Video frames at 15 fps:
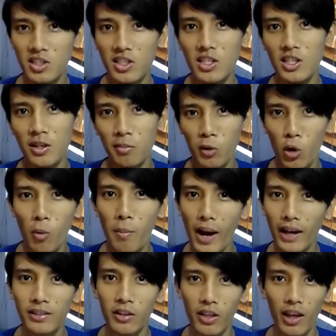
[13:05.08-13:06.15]
to see him go
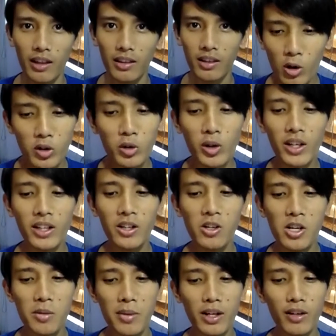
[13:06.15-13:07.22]
back to that. We're also getting
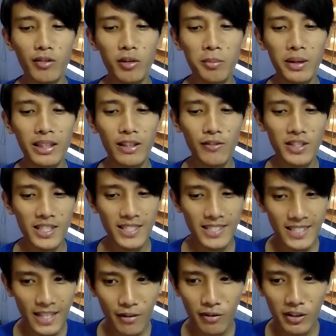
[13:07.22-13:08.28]
a remake of The Magnificent
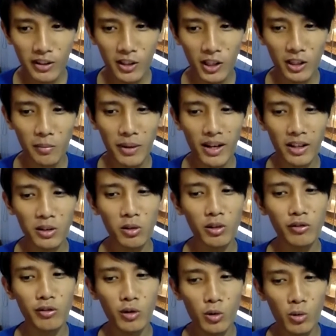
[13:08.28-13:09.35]
Seven, directed by
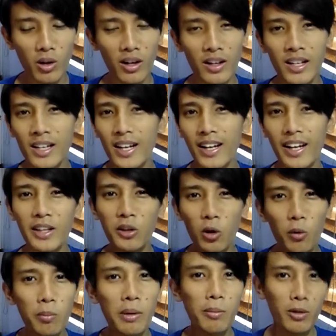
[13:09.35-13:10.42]
Antoine Fuqua. And I
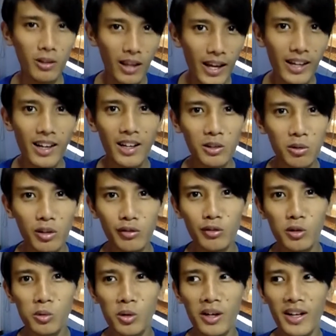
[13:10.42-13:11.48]
know people like Antoine
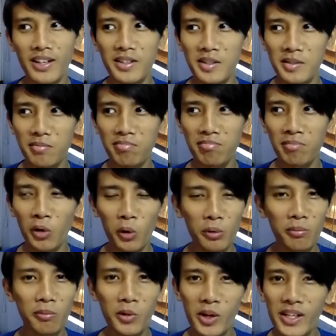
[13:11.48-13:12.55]
Fuqua.
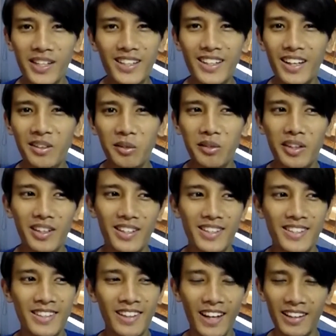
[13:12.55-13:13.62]
I don't think
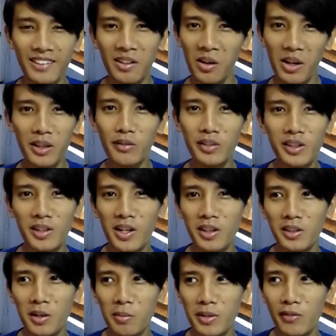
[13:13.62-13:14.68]
he's that great of a
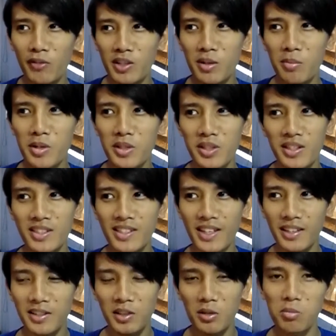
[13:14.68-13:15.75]
director. But for some reason, he's
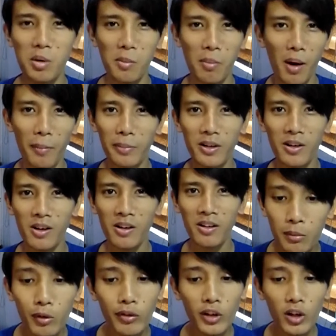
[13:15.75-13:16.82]
like super popular.
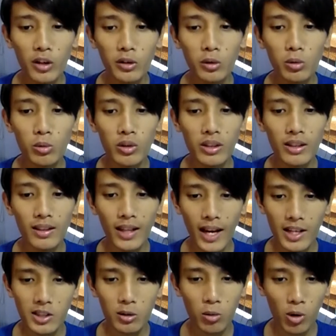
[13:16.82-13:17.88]
Moving on to the
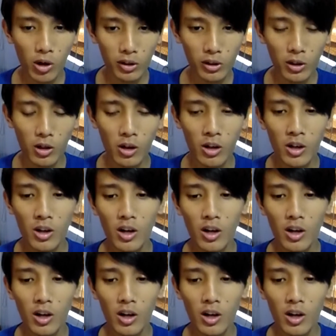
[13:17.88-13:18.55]
last quarter